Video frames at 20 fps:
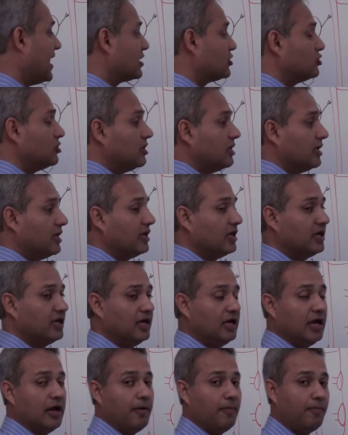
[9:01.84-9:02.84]
actually
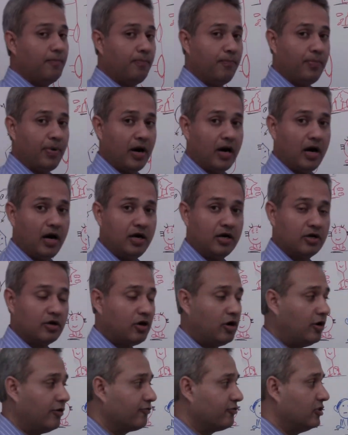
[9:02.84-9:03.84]
part
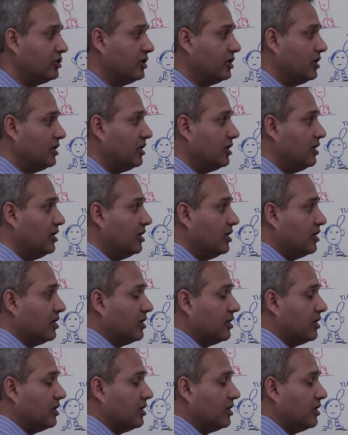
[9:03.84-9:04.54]
of the